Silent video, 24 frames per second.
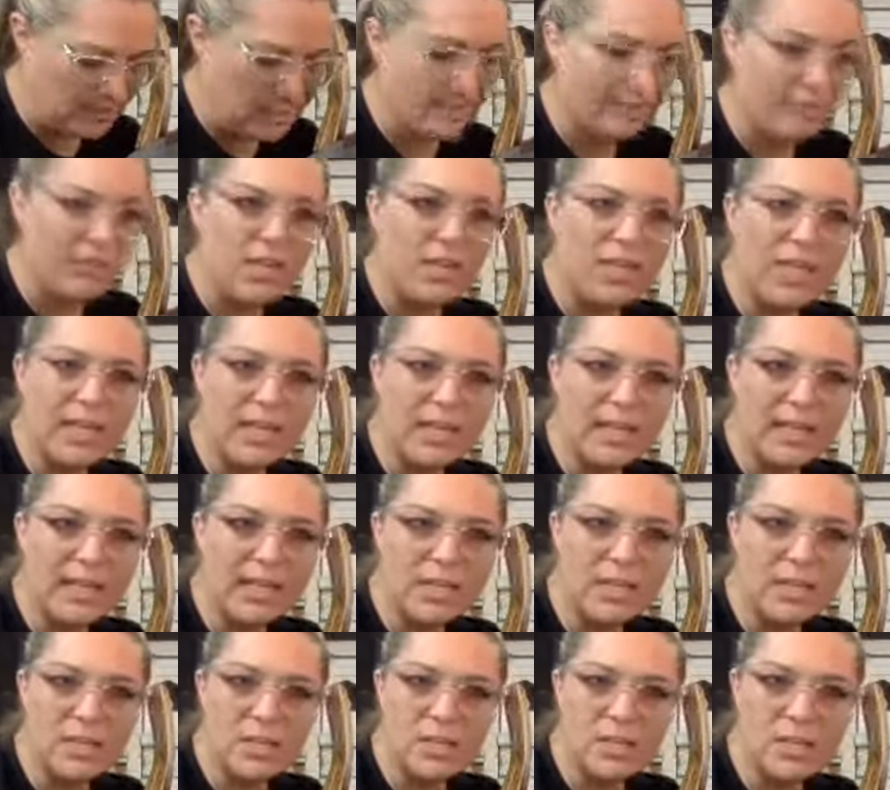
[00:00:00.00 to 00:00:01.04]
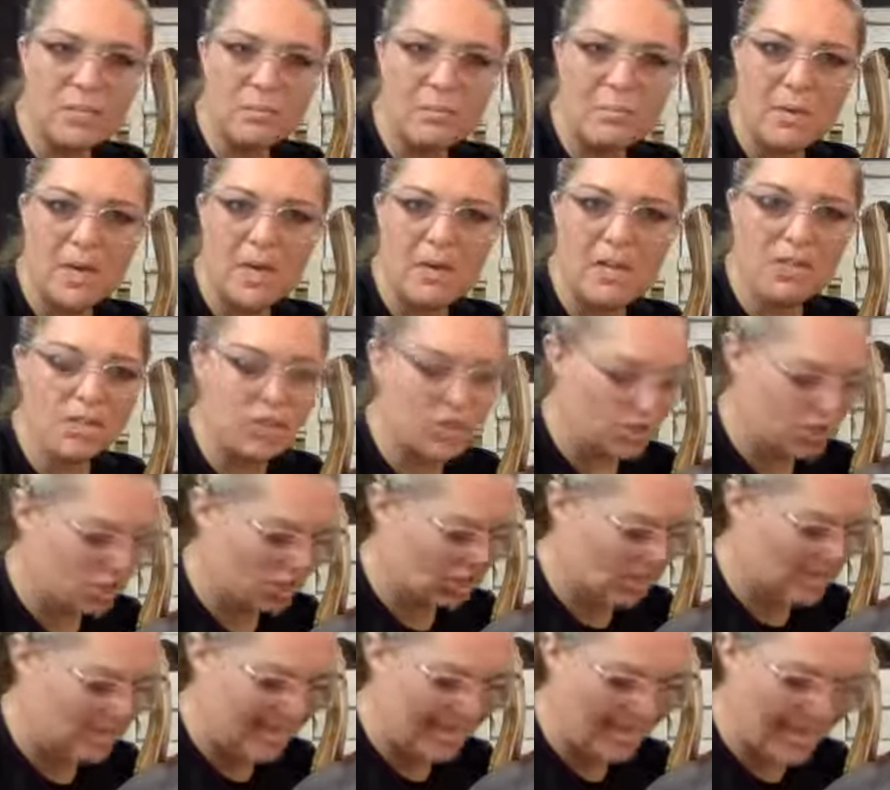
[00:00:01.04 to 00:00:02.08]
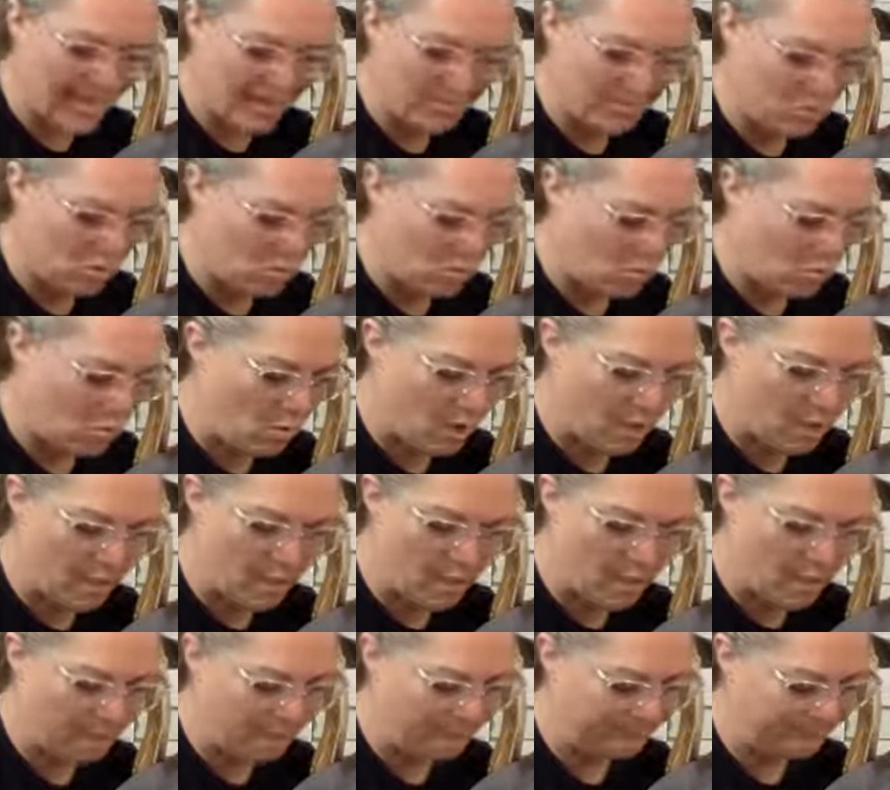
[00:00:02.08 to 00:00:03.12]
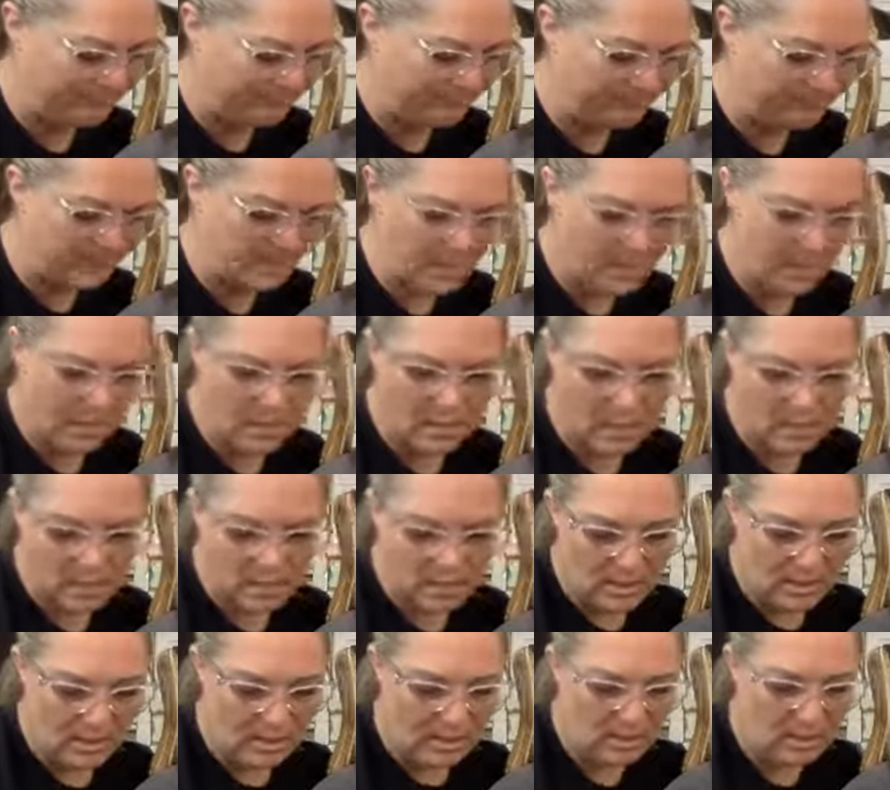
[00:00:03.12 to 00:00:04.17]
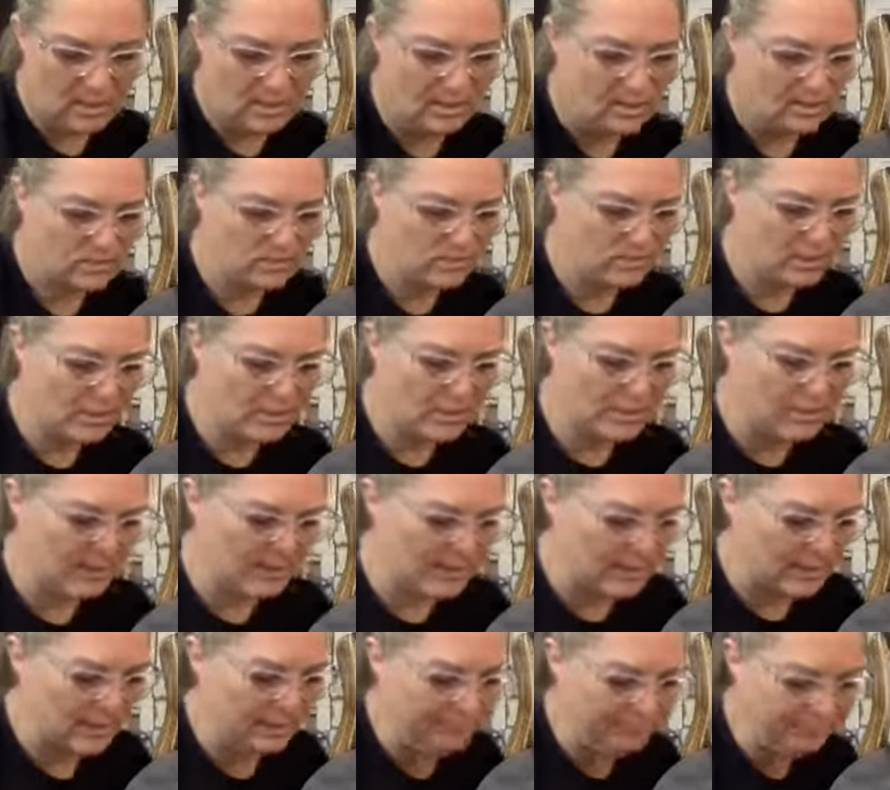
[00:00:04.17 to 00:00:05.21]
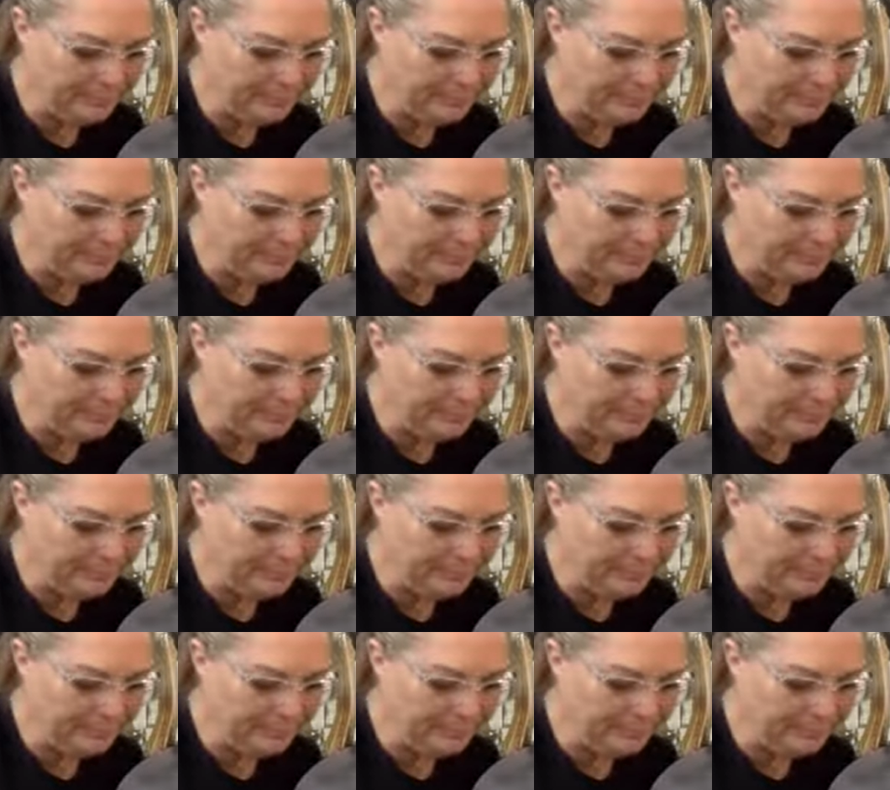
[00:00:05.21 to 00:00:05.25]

If it thickens too much, just add more water. It's really easy.